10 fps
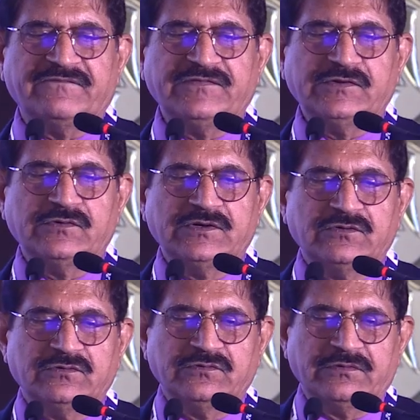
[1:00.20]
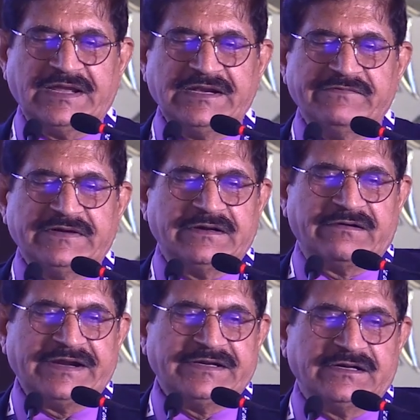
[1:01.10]
fluid due to elevated
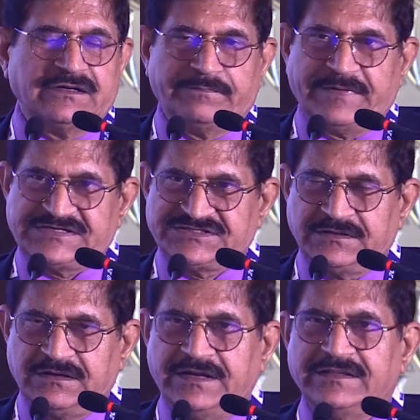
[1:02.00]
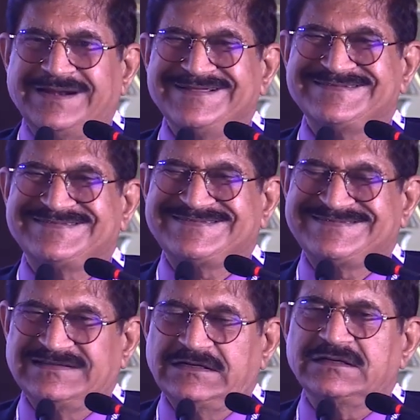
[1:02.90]
right atrial pressure, and that
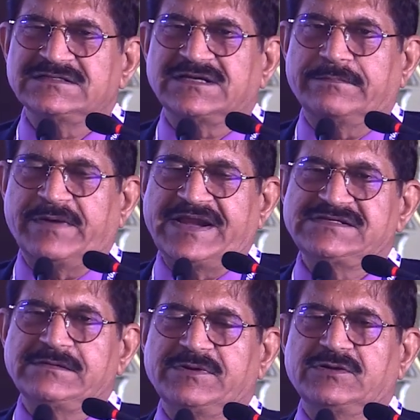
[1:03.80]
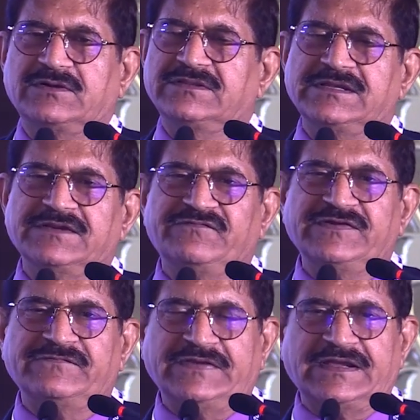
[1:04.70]
is little surprising because the
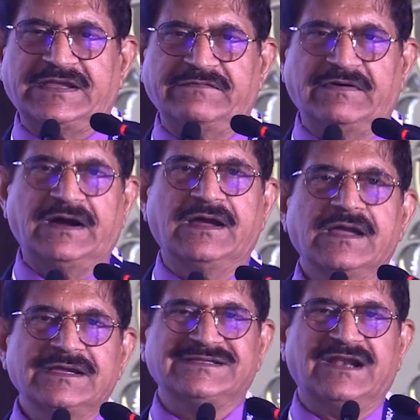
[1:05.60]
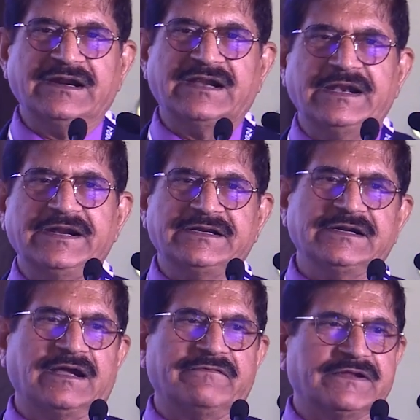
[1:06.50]
inferior vena cava is not dilated
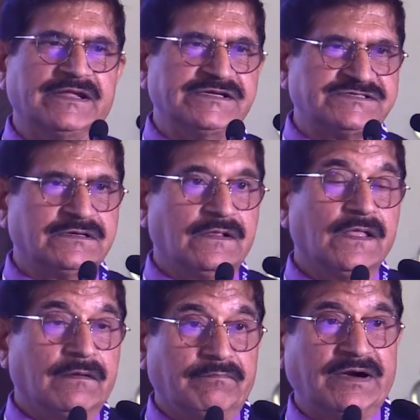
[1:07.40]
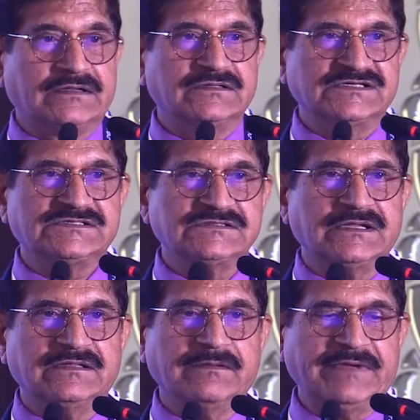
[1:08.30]
in our case, but this is
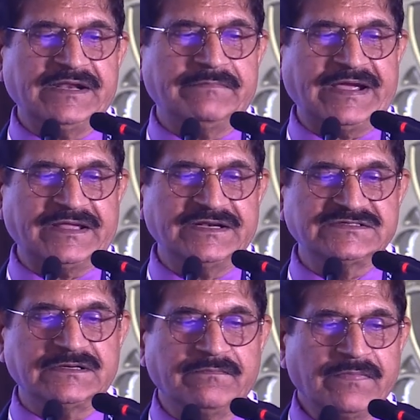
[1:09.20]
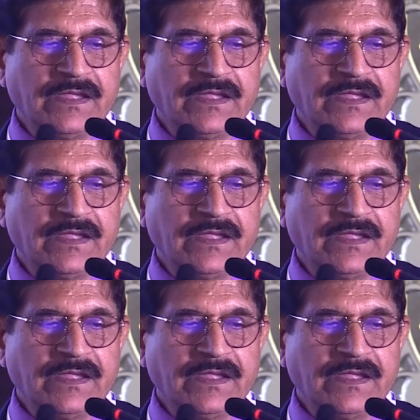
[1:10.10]
the main mechanism.